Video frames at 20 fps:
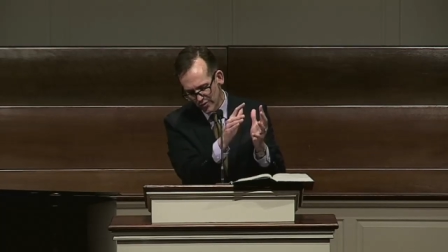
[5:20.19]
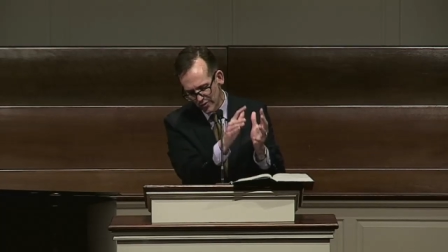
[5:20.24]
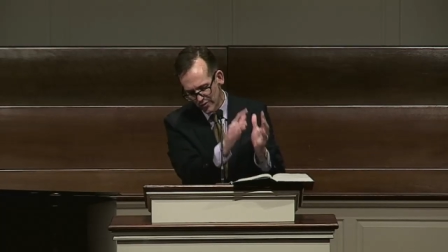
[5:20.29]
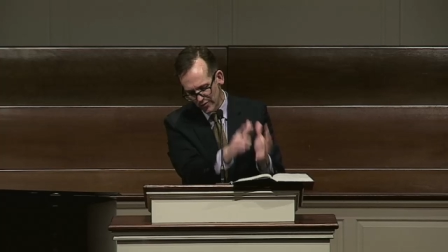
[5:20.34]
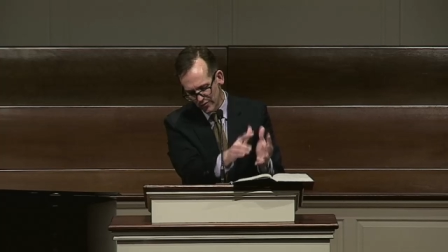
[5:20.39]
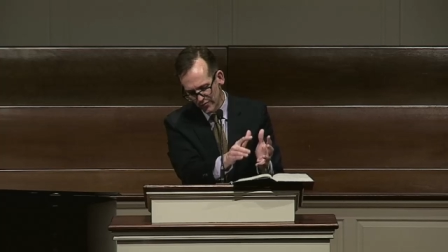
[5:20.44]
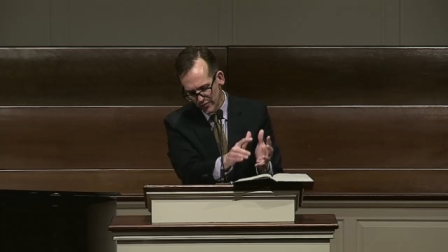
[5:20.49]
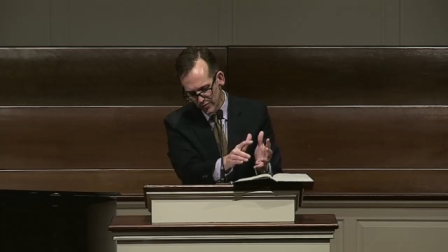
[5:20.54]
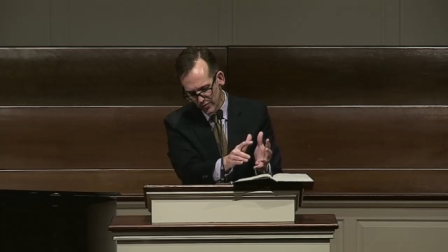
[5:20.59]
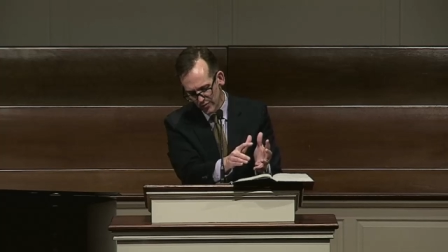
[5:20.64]
to
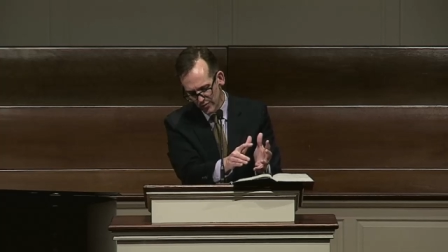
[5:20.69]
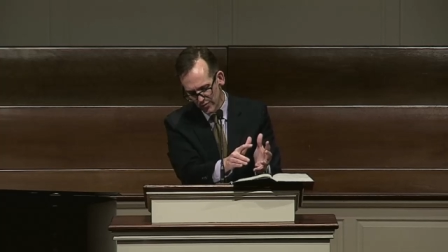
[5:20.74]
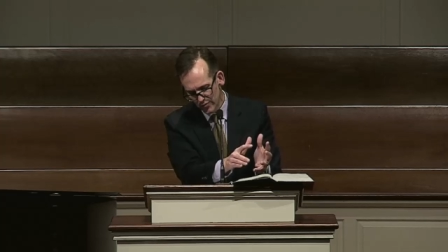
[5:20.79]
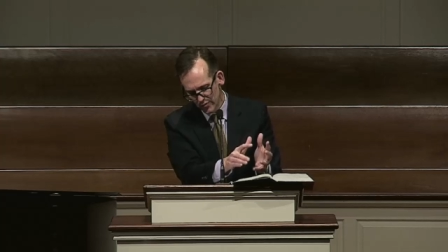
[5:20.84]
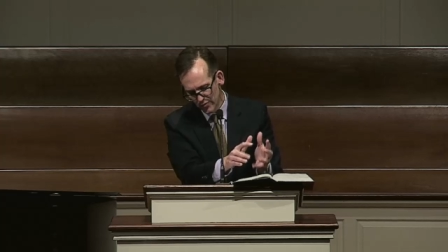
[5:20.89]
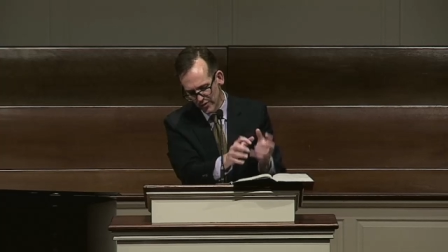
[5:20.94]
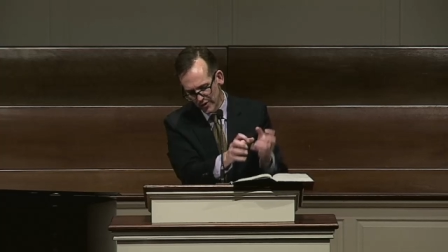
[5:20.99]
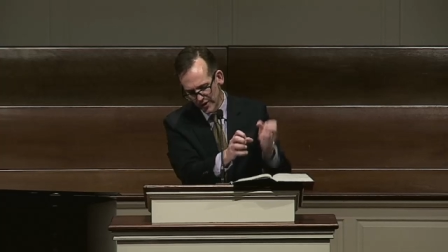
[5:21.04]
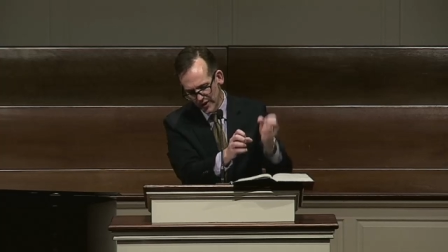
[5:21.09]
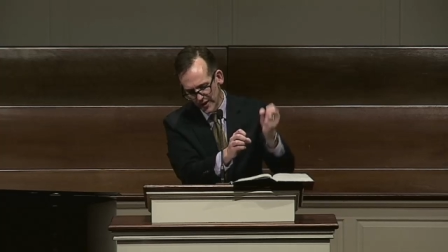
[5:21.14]
the
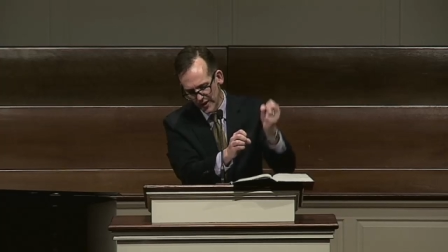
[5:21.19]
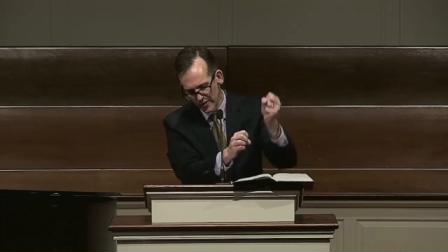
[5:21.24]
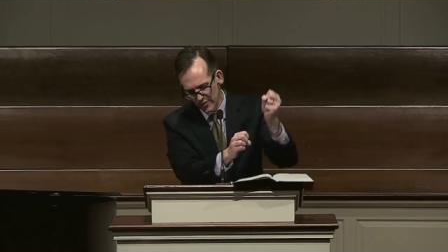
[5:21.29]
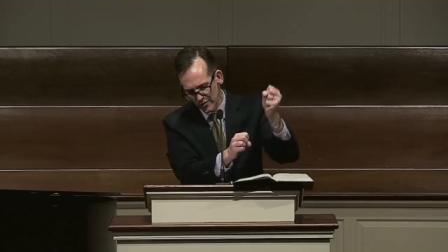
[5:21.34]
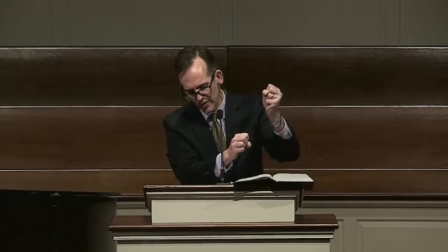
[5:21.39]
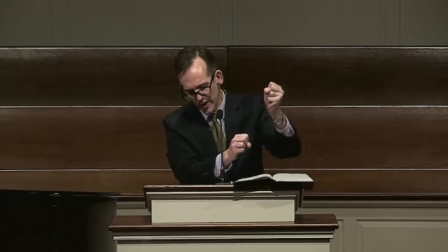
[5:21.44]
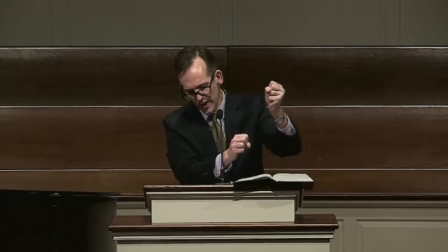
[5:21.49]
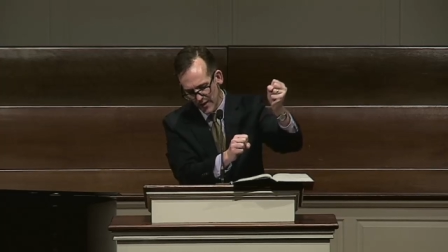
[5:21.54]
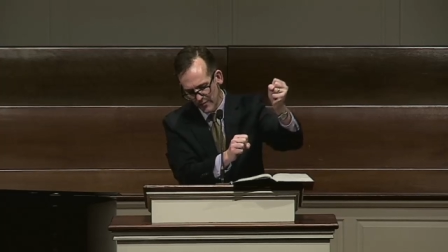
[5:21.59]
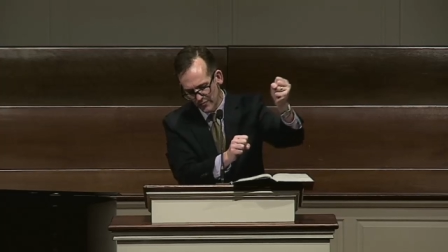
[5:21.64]
full that he
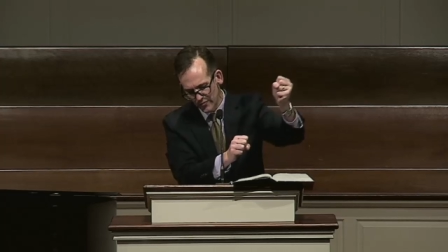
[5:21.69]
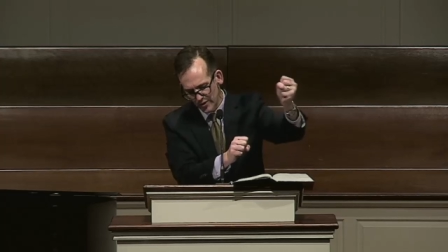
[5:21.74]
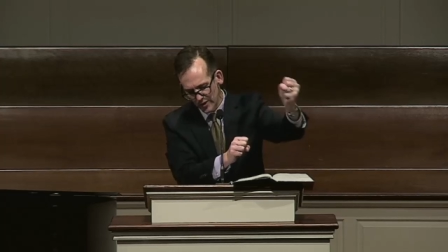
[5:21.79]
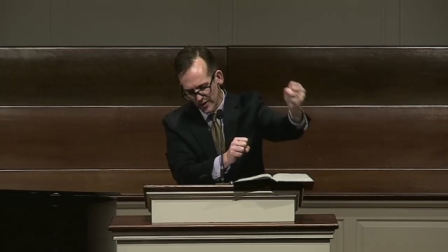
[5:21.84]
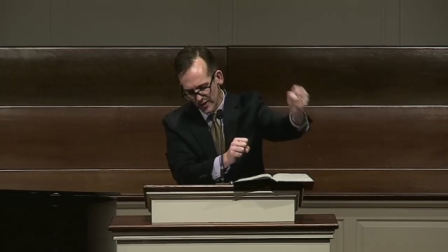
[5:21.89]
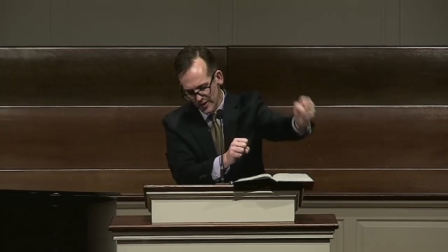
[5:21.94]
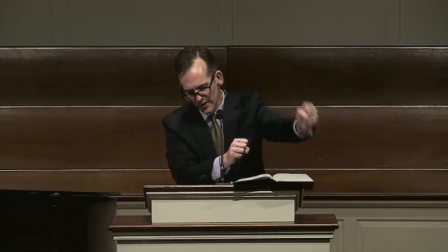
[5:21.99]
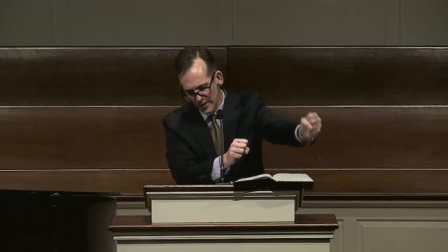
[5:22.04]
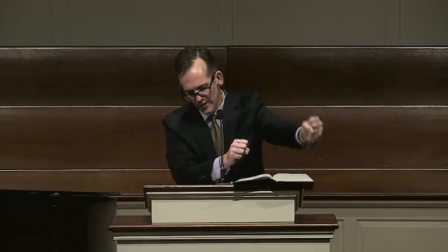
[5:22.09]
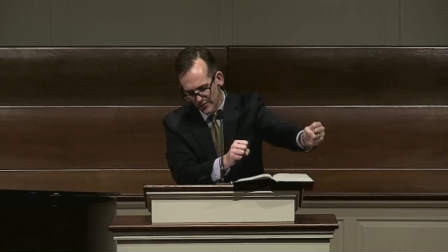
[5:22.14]
has come
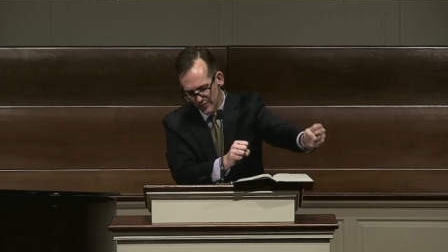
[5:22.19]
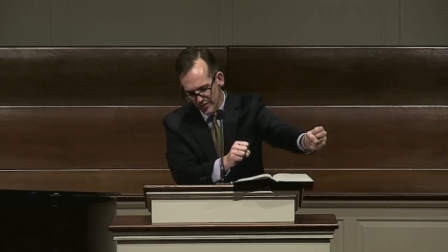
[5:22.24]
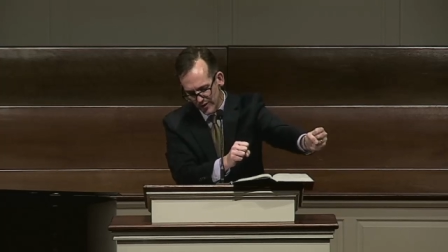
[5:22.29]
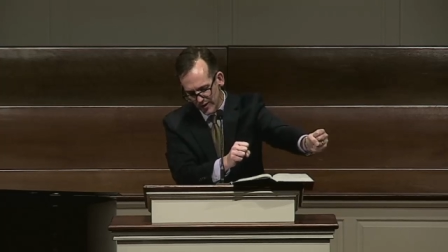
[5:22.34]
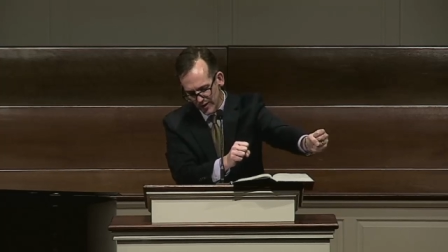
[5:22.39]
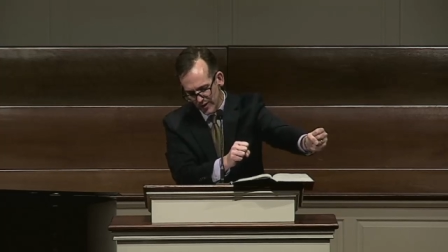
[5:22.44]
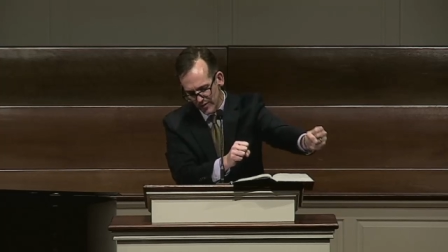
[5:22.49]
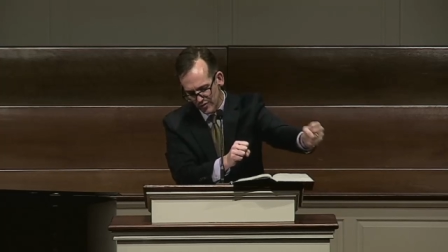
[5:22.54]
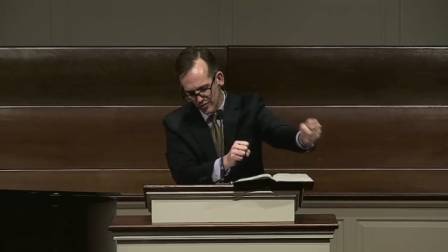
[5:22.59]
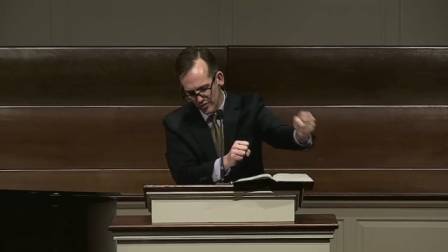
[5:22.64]
to give
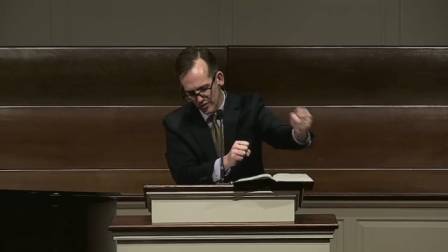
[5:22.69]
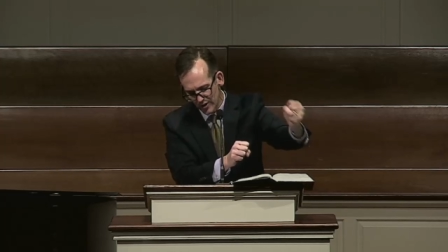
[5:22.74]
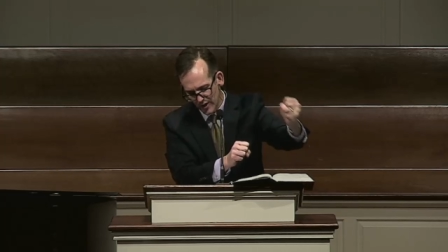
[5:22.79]
us,